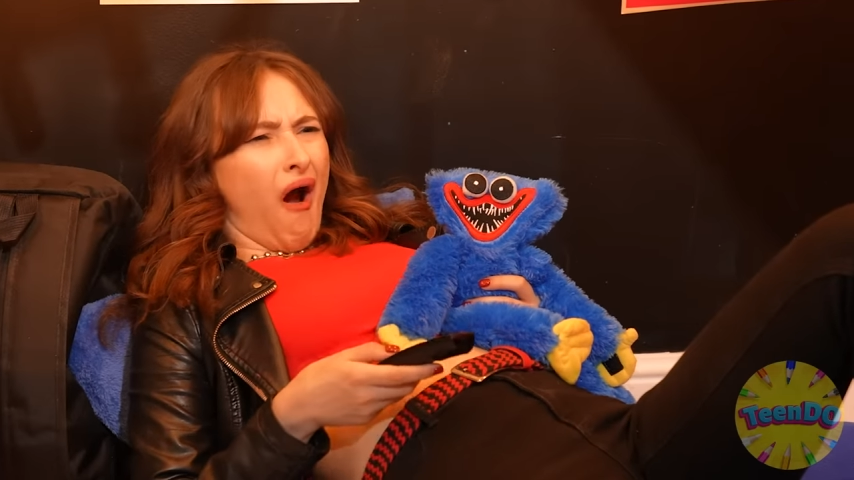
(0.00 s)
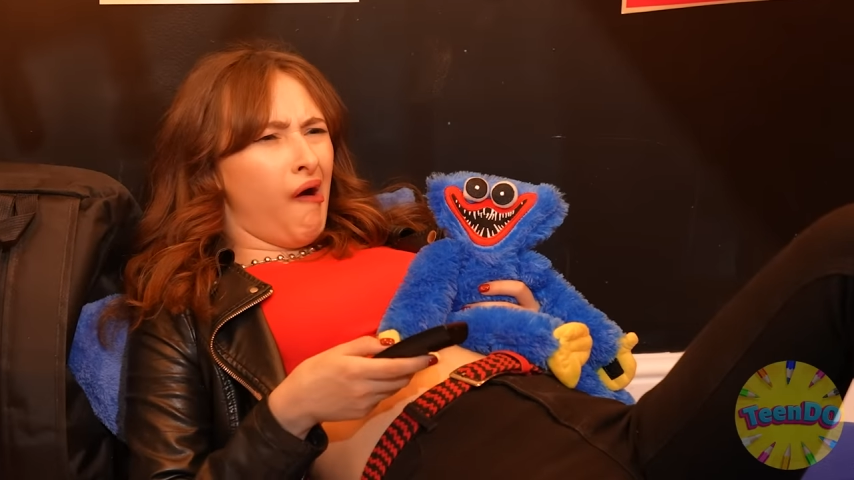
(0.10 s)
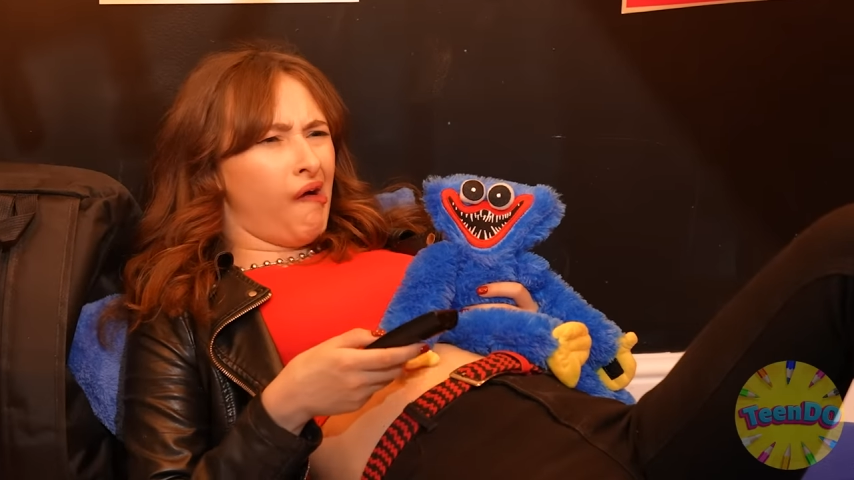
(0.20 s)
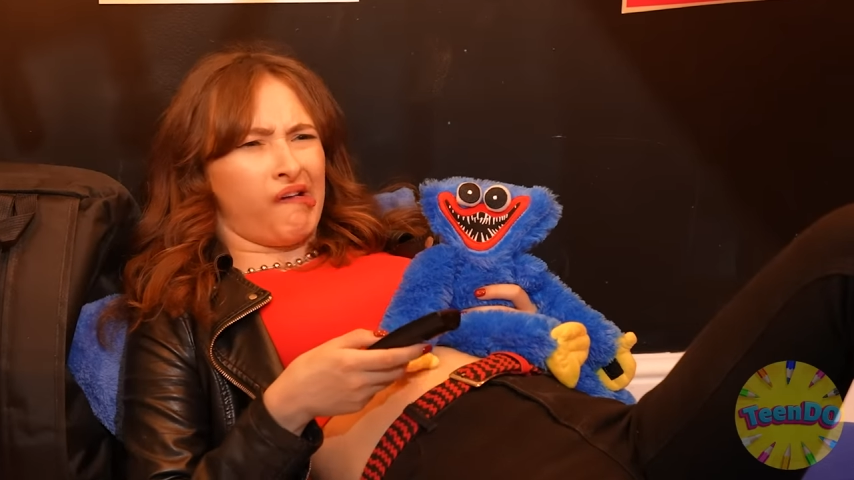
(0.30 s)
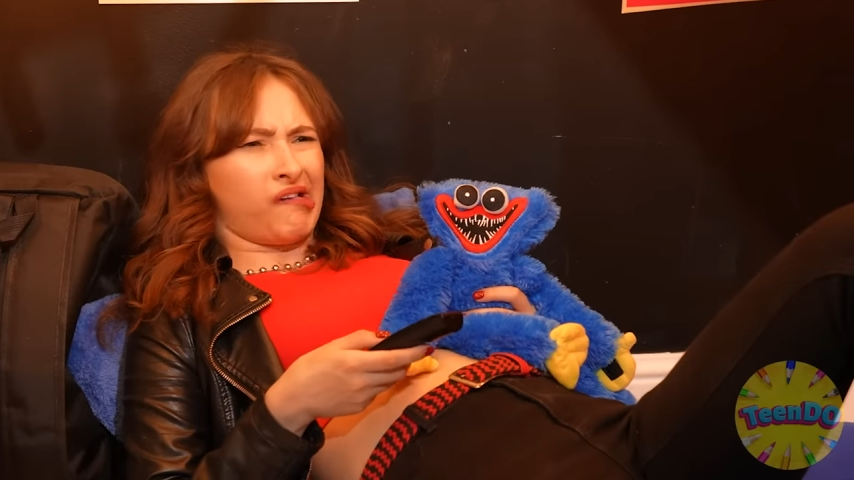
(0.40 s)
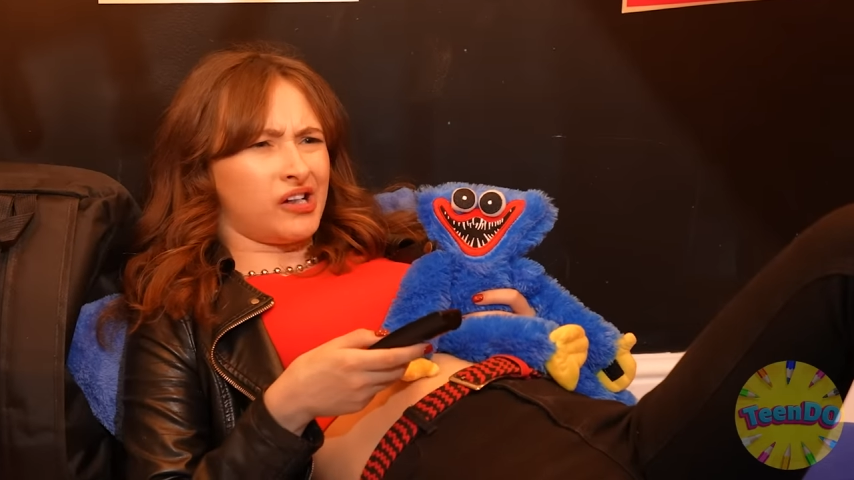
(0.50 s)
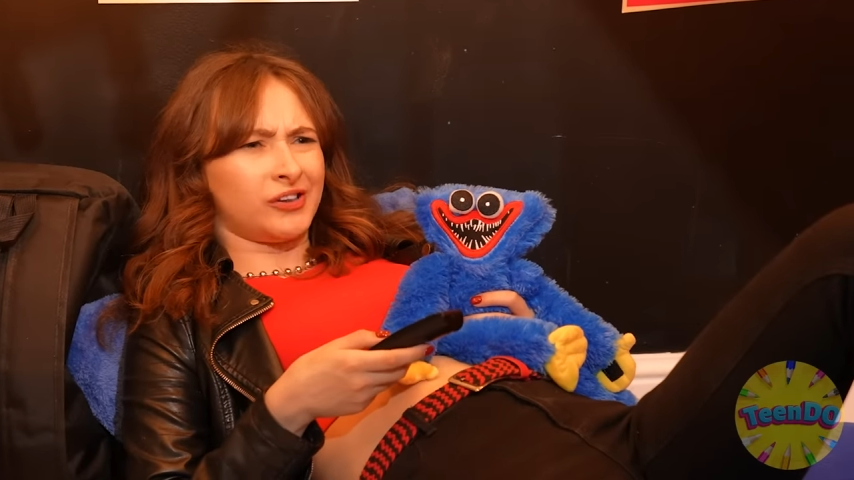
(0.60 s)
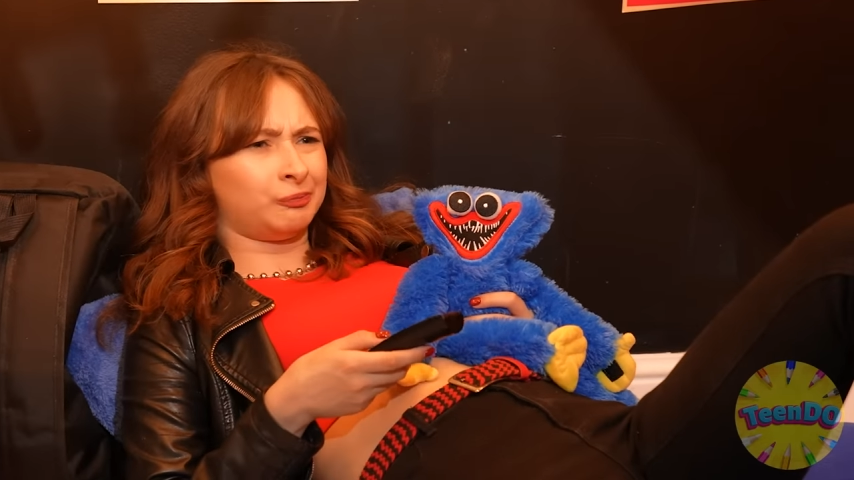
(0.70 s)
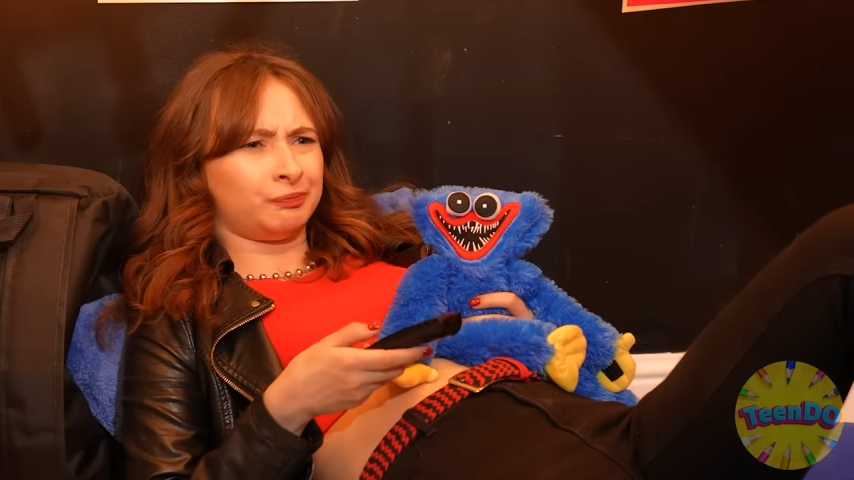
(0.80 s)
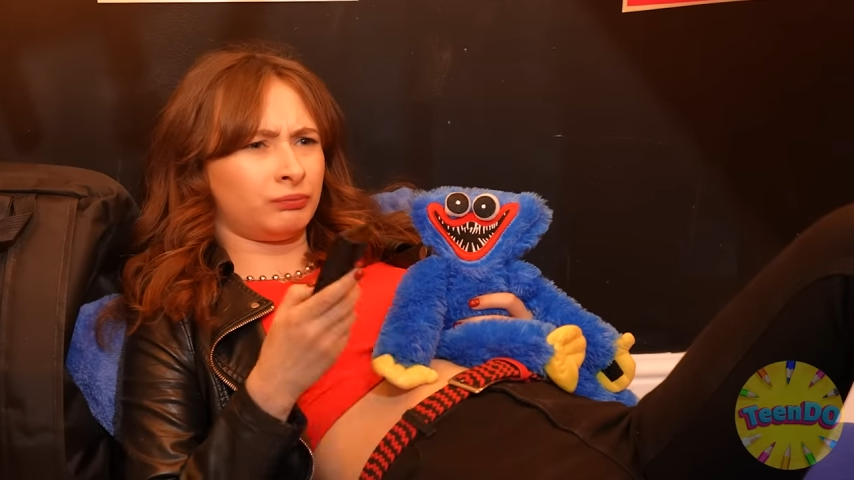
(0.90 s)
I'm
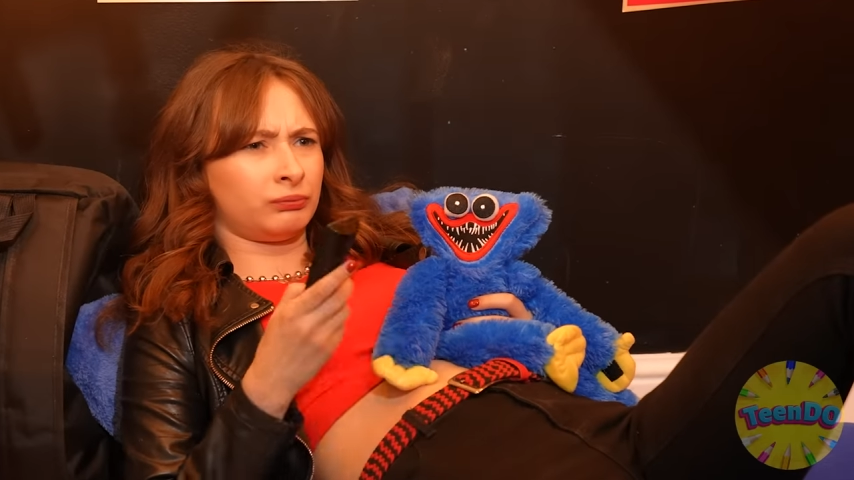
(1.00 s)
bored.